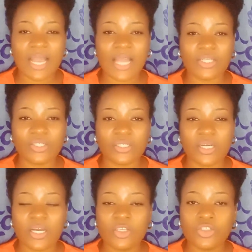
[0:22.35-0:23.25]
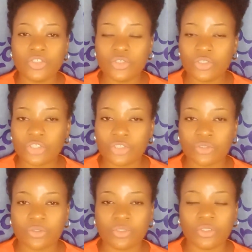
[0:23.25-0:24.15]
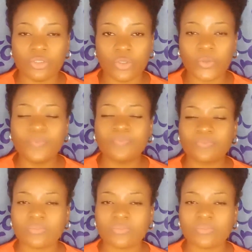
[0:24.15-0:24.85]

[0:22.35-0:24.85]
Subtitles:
and you should, you